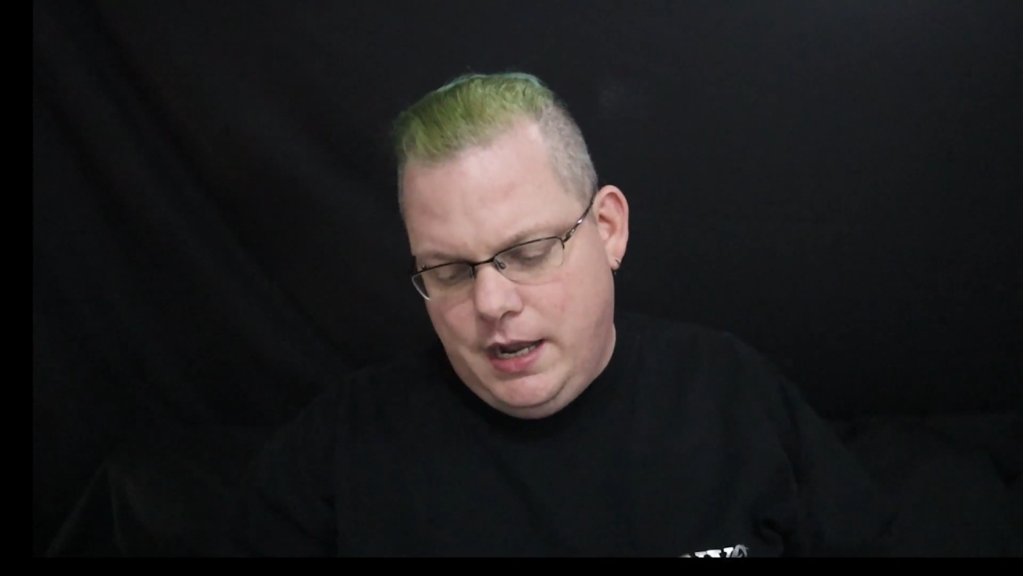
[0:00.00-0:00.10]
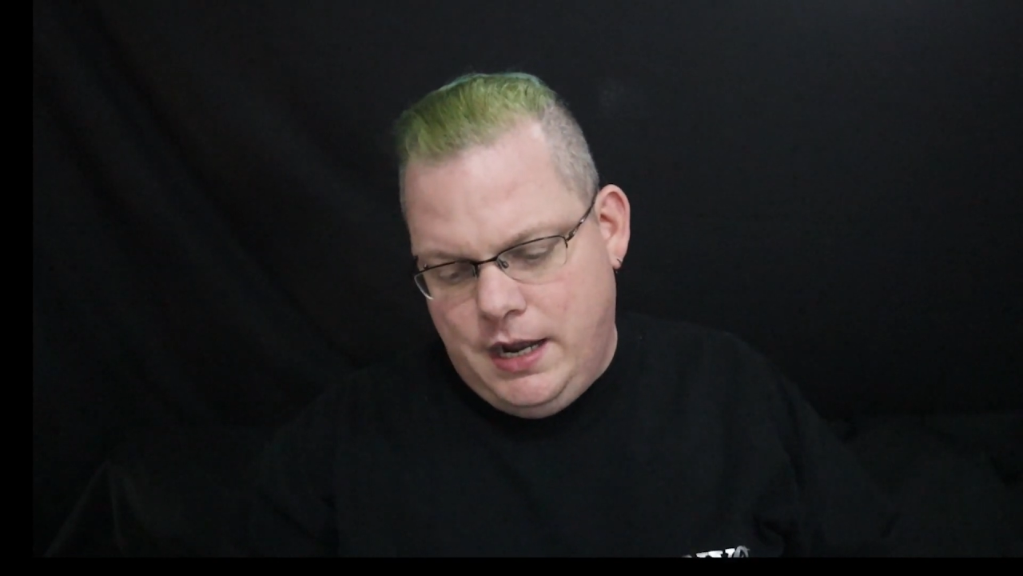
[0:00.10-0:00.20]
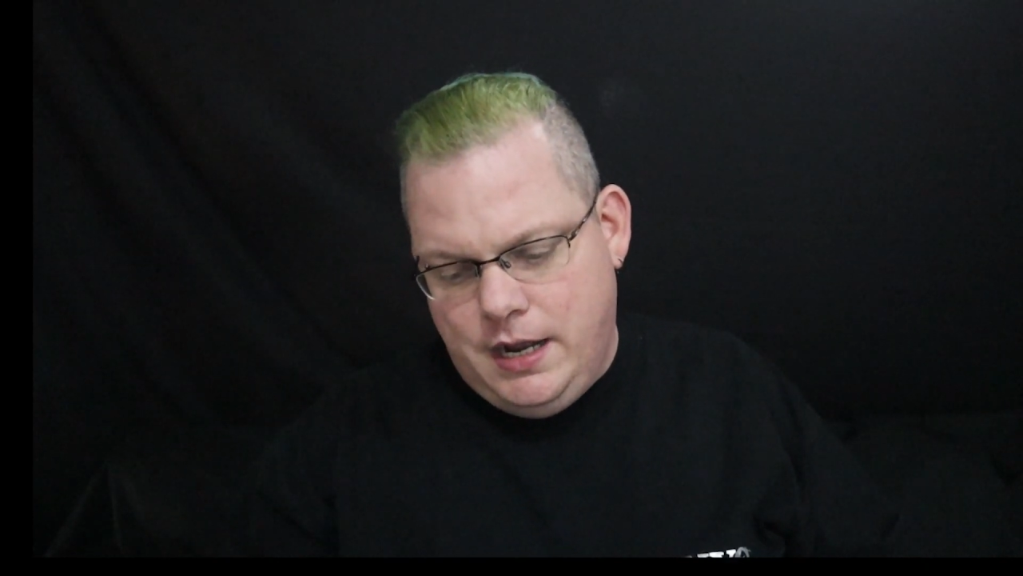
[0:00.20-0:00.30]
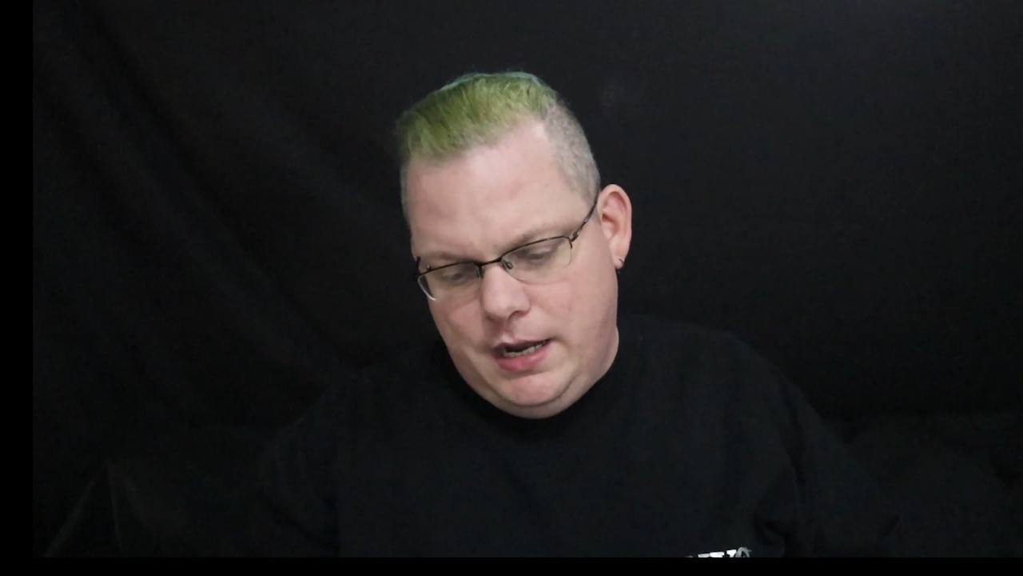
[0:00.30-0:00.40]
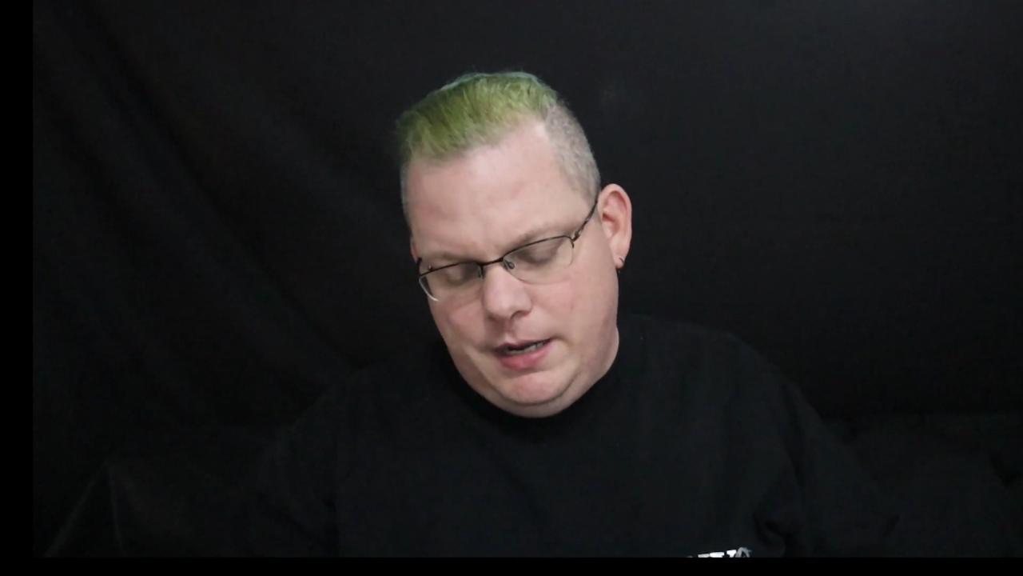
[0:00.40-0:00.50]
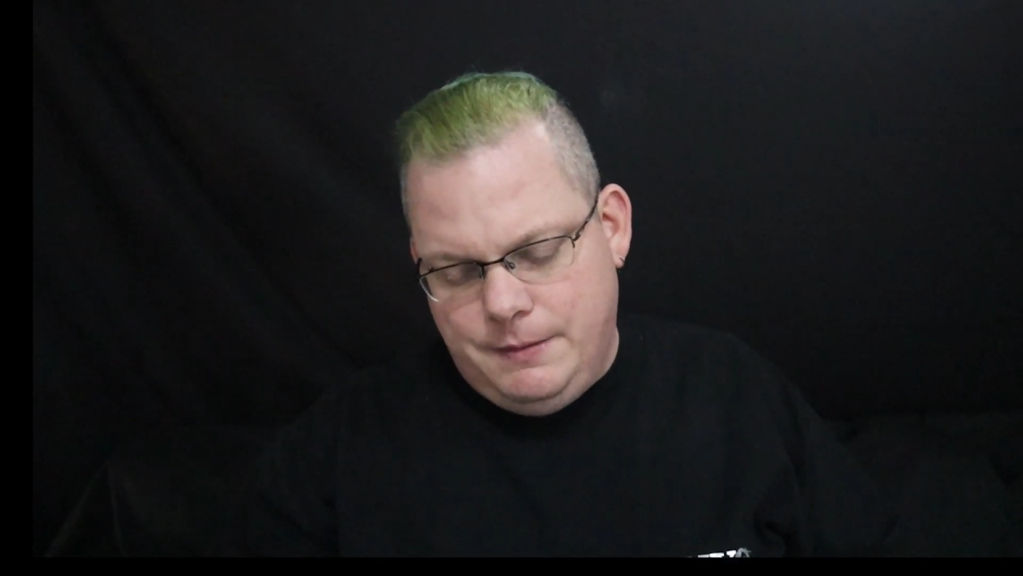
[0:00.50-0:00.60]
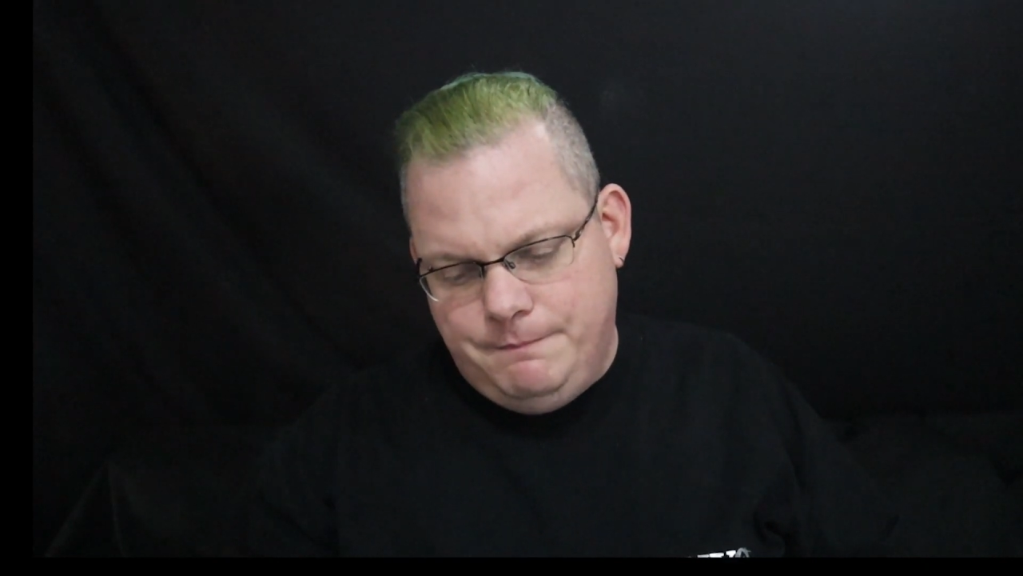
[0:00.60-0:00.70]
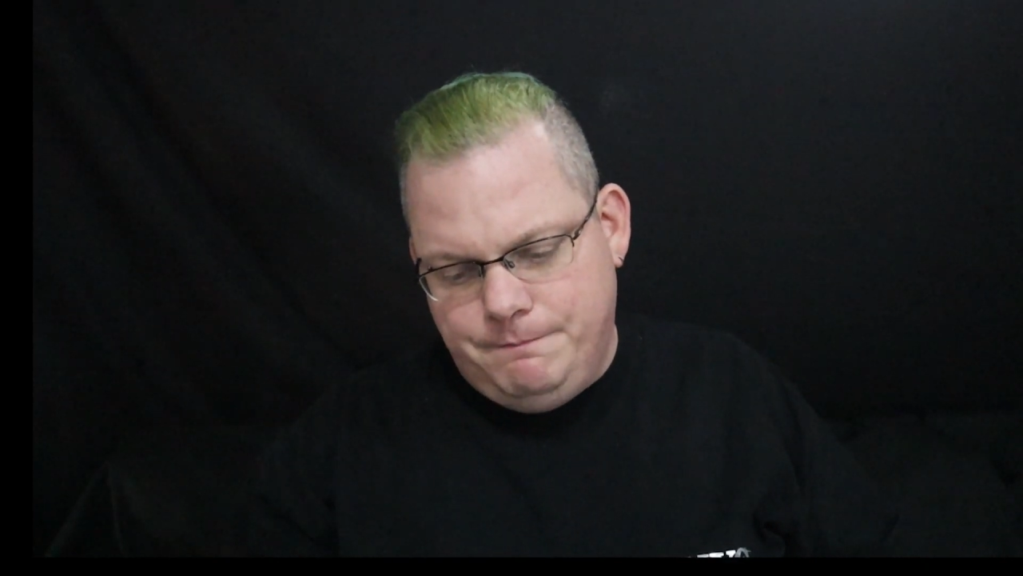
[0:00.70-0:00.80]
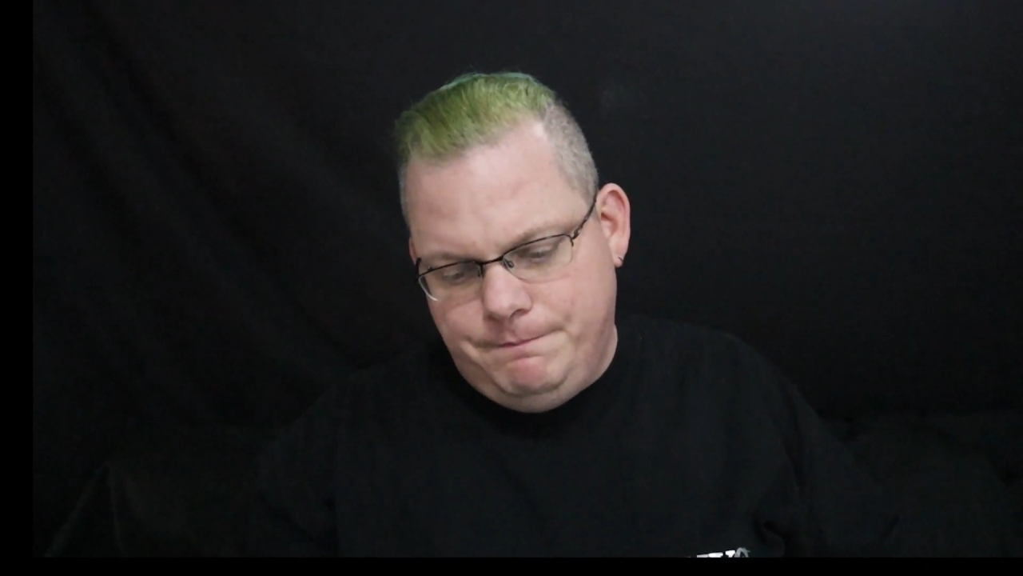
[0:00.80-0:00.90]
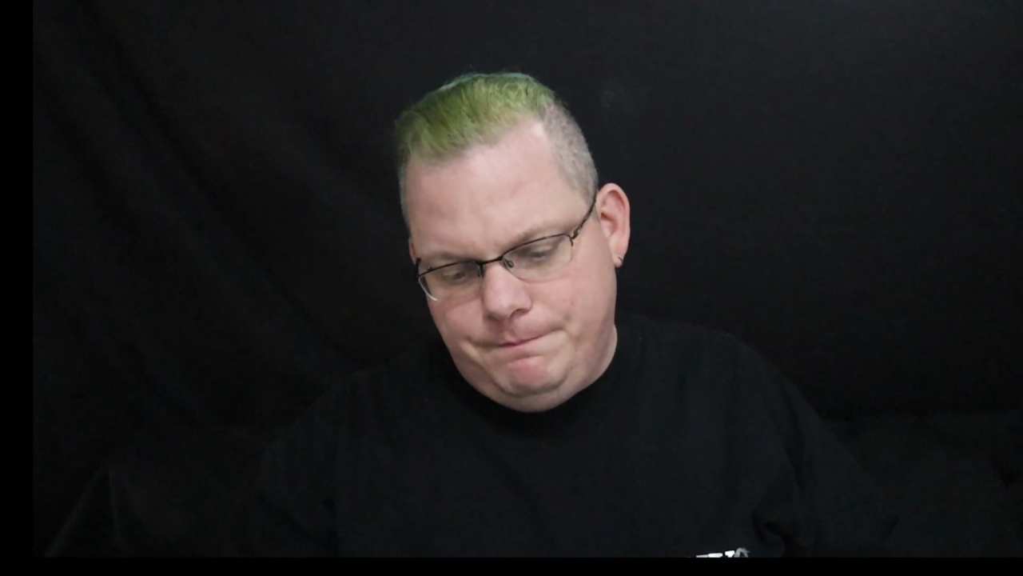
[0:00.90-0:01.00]

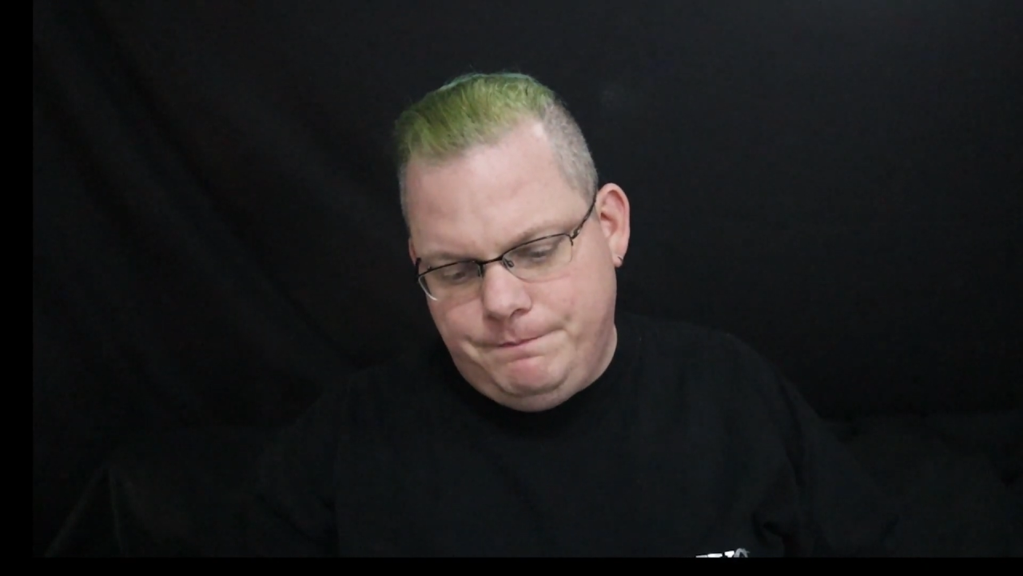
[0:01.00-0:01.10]
than